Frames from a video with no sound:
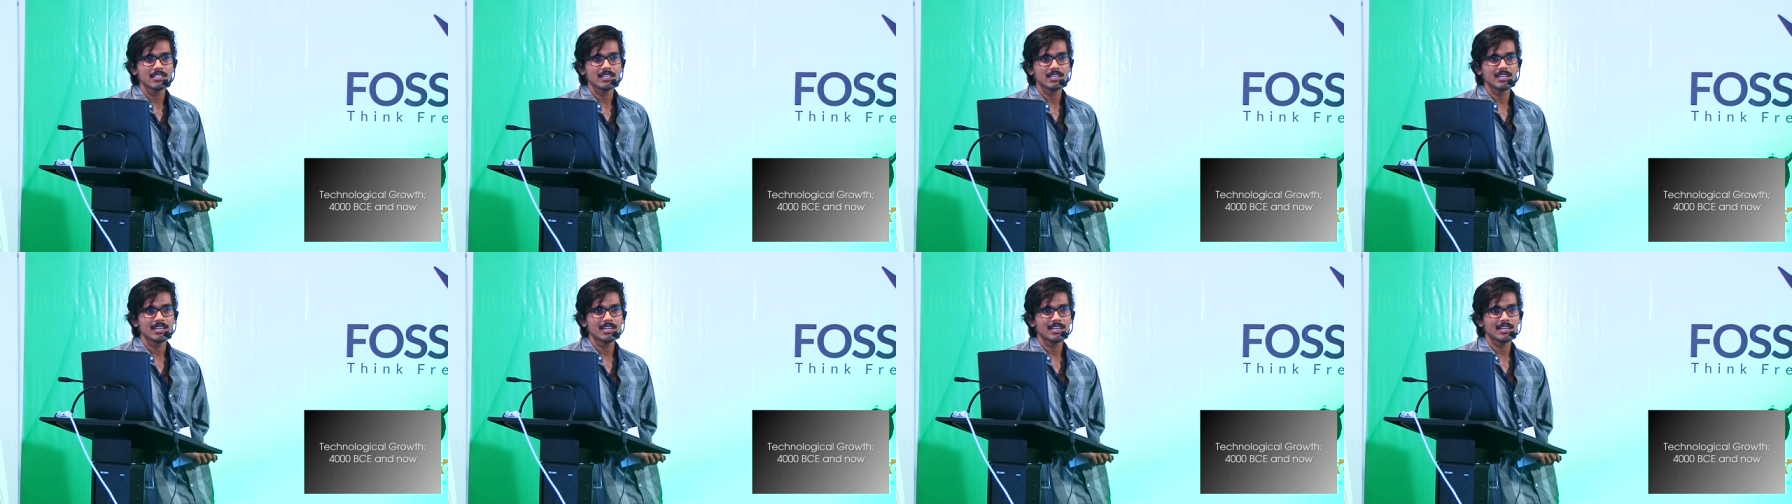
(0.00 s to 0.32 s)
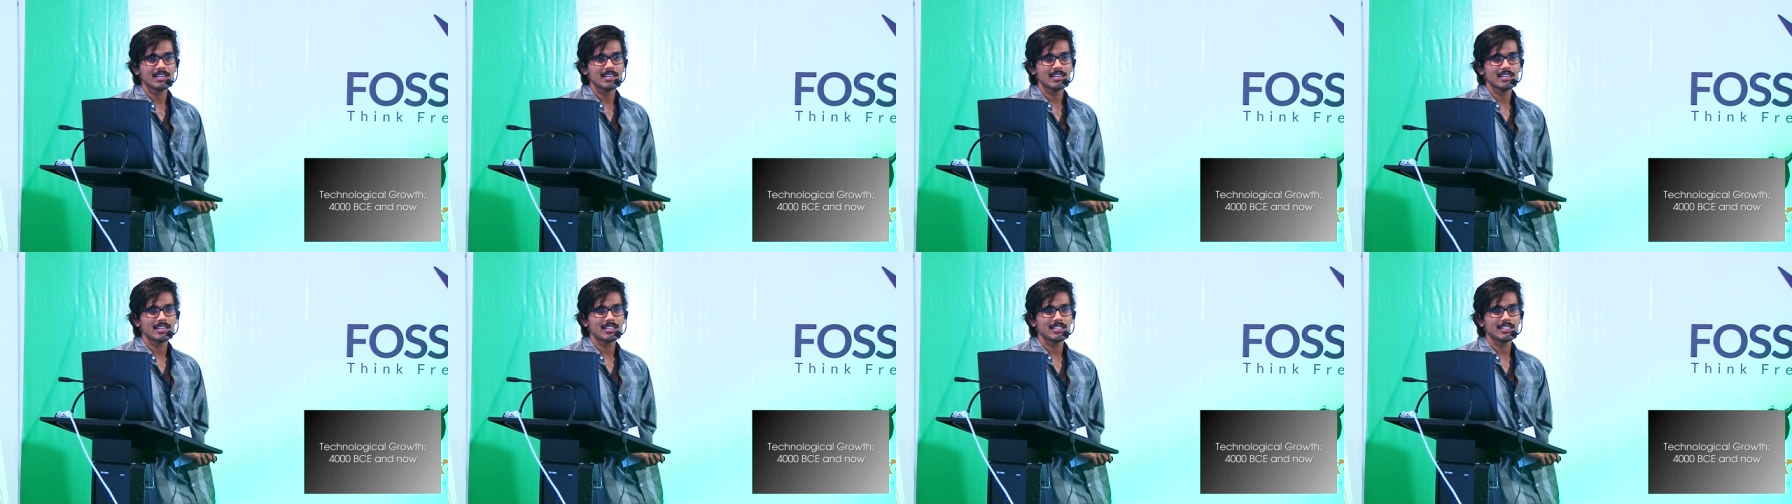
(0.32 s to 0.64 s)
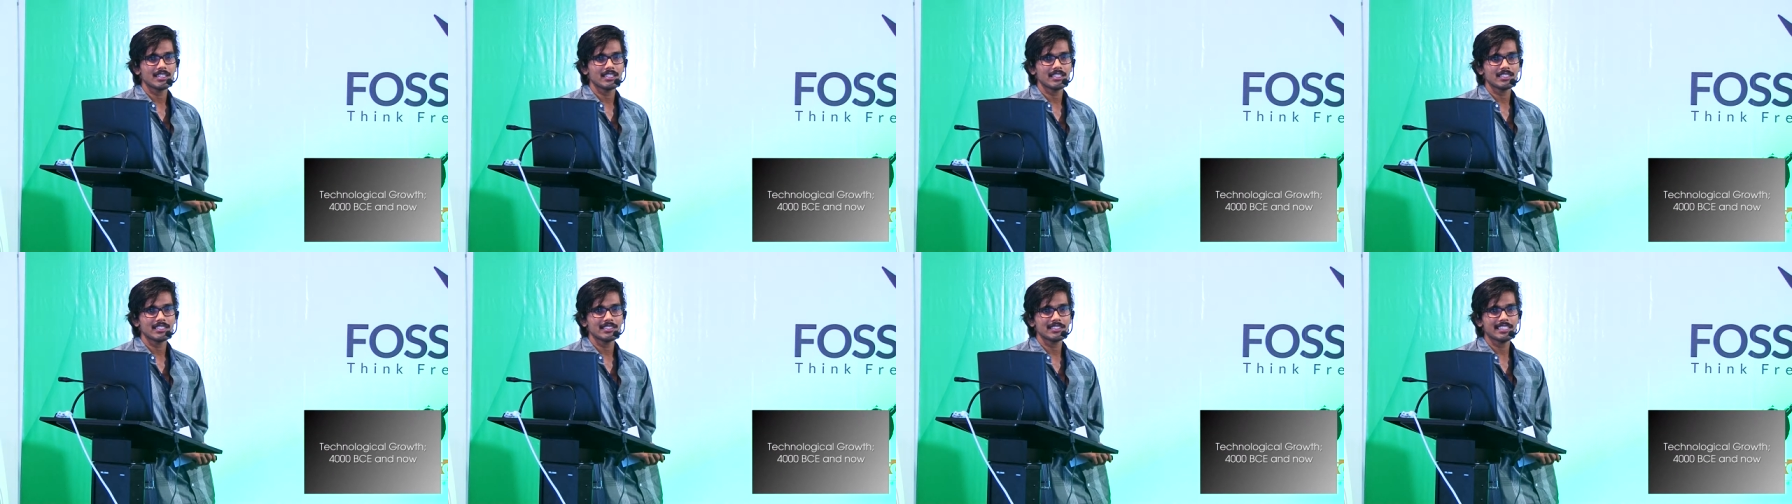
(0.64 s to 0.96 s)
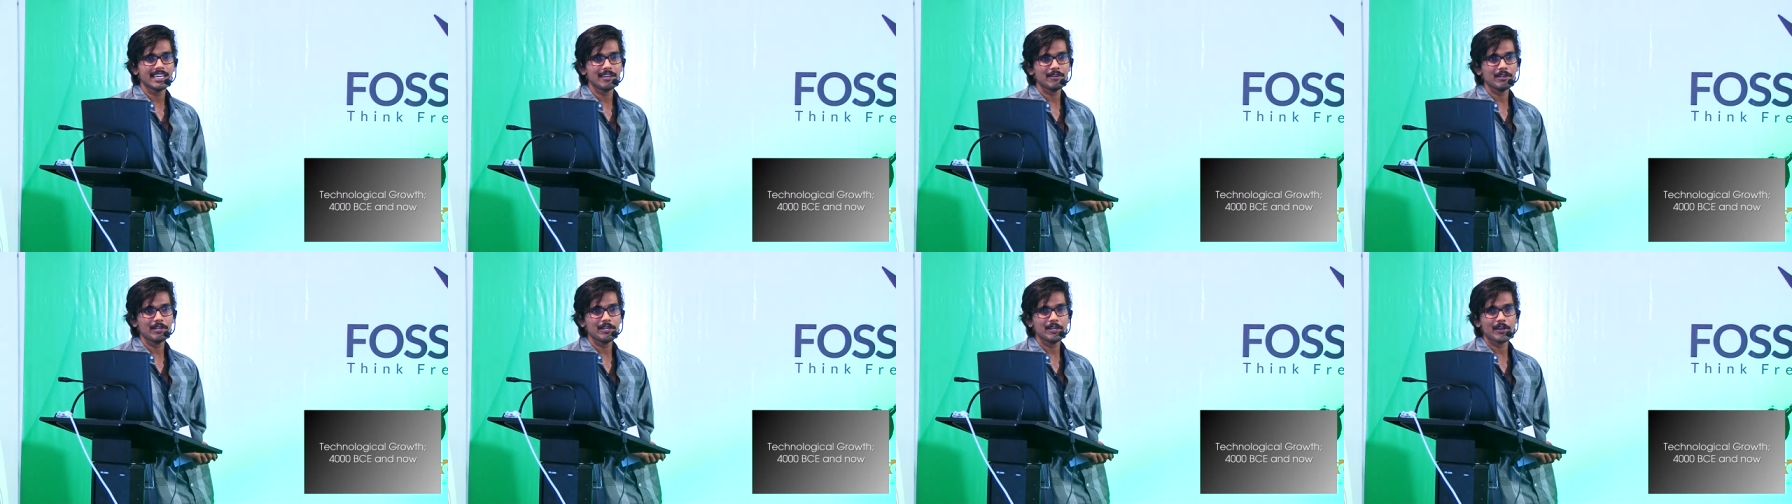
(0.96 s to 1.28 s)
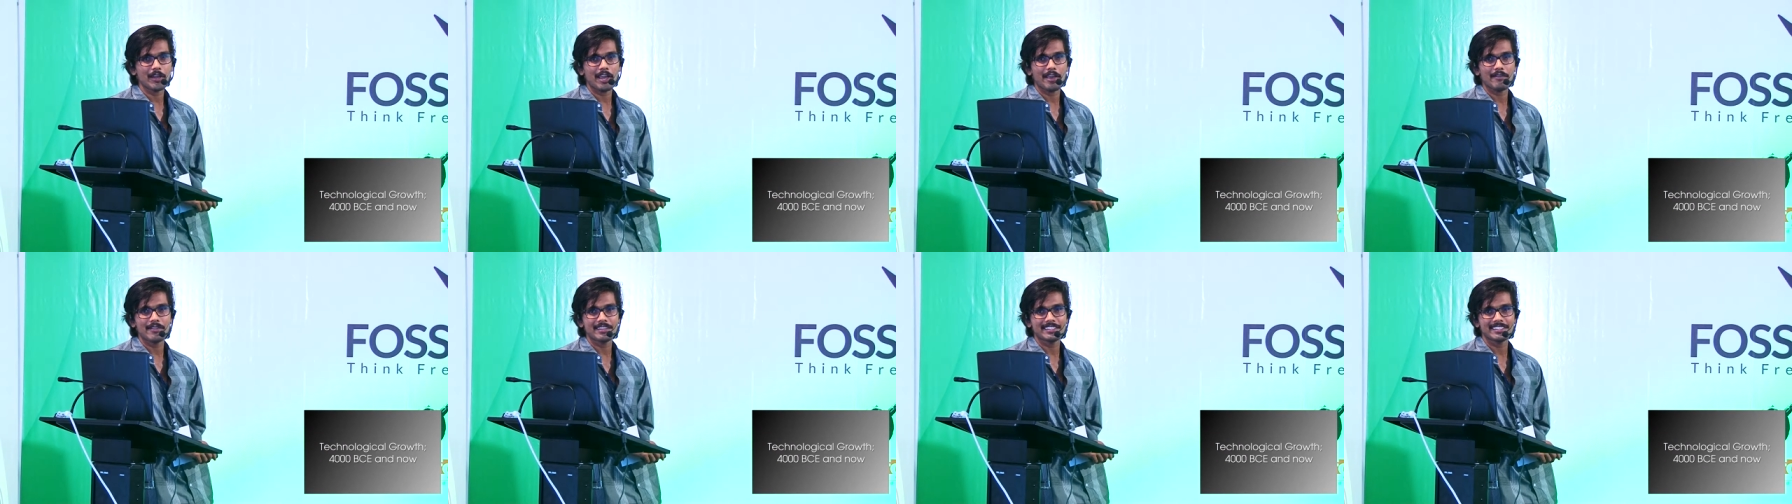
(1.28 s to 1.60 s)
uh, they will know
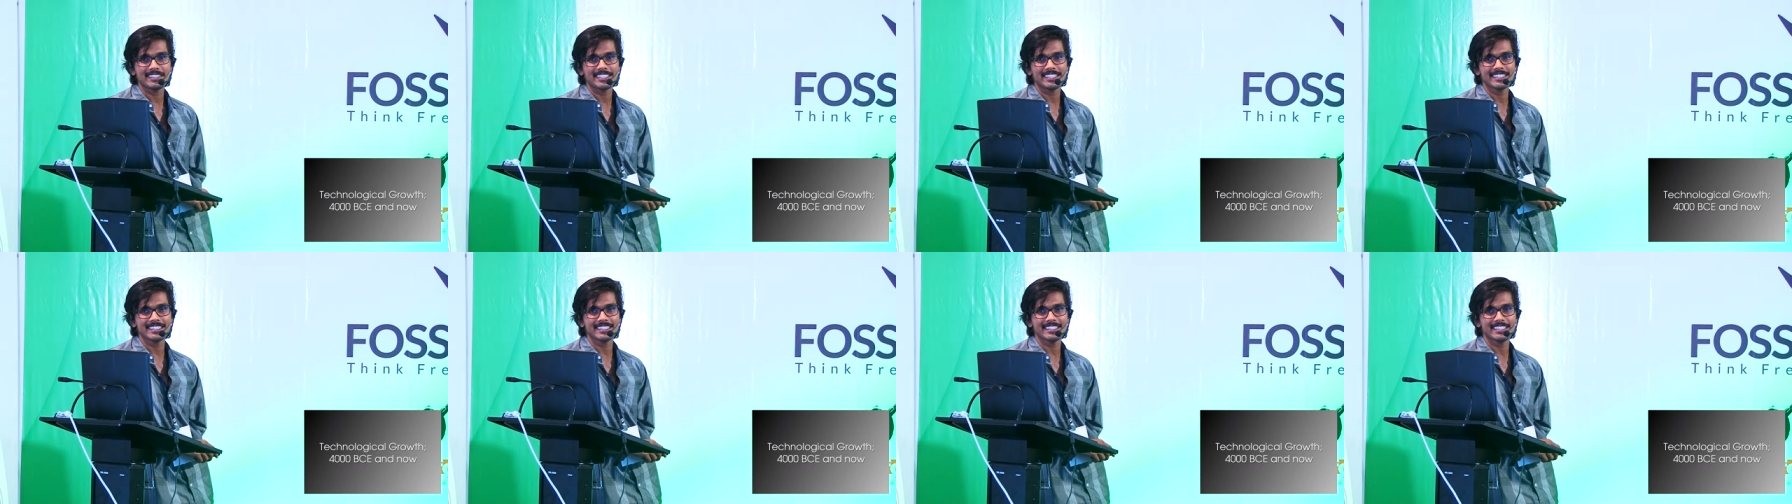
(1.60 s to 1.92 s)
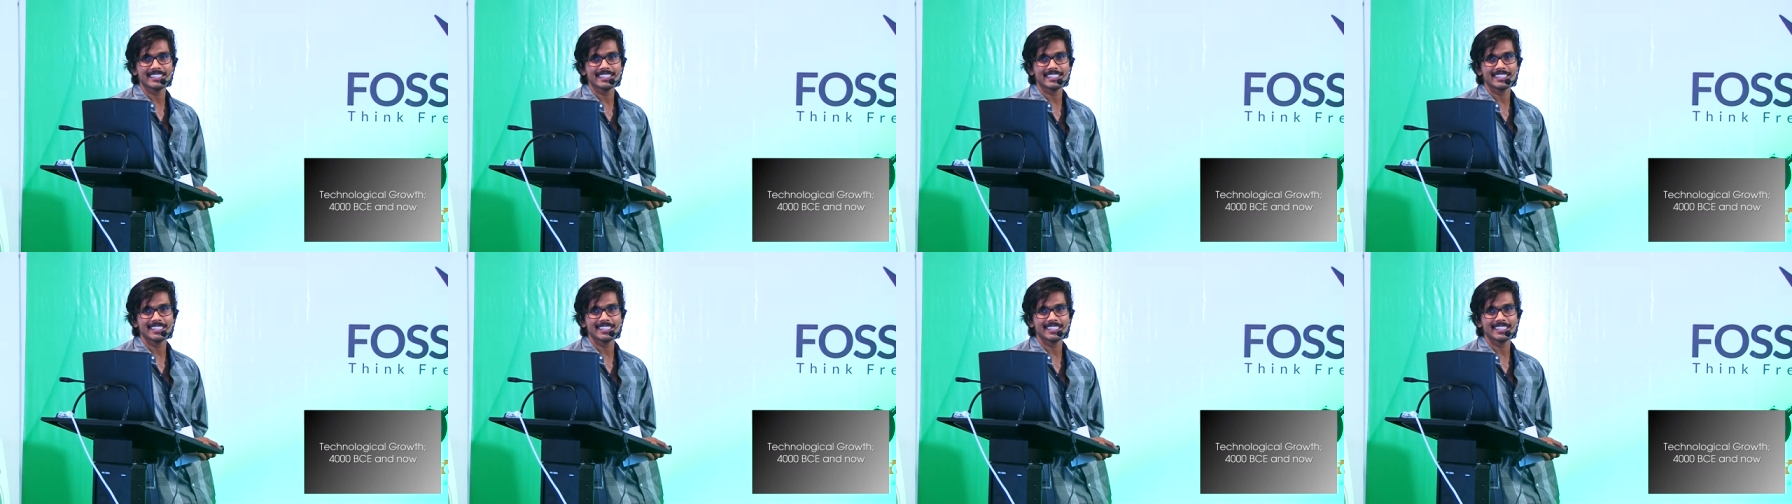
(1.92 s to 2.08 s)
everything,